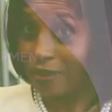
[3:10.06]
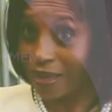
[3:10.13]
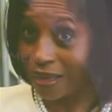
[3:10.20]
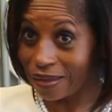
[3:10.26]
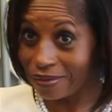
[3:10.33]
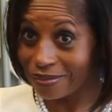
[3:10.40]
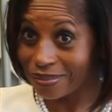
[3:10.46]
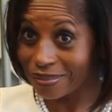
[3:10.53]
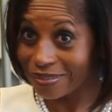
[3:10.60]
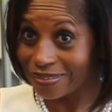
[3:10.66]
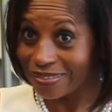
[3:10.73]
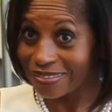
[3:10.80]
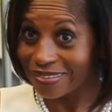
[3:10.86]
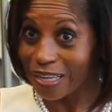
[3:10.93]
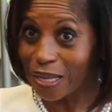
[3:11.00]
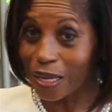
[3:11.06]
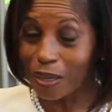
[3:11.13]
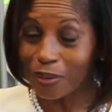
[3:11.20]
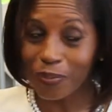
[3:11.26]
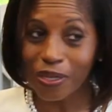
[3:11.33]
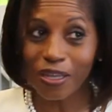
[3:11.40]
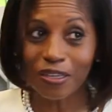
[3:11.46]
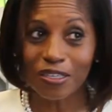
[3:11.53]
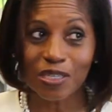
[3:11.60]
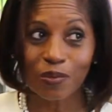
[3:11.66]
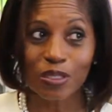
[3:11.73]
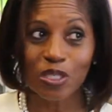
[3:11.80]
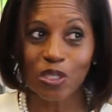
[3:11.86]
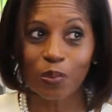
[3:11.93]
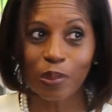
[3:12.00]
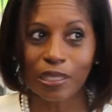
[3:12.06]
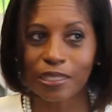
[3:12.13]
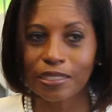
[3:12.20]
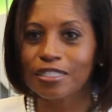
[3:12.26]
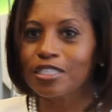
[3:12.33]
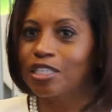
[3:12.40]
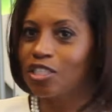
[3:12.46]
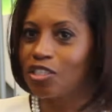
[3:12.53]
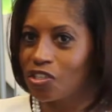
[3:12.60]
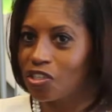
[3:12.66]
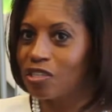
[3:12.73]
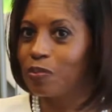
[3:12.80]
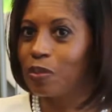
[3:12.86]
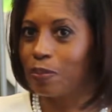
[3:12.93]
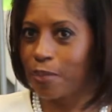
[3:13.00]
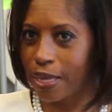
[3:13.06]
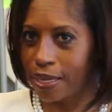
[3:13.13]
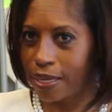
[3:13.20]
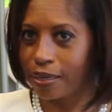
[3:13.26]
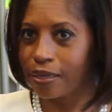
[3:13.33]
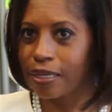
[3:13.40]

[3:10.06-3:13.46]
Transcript: house because there were so many decisions to be made.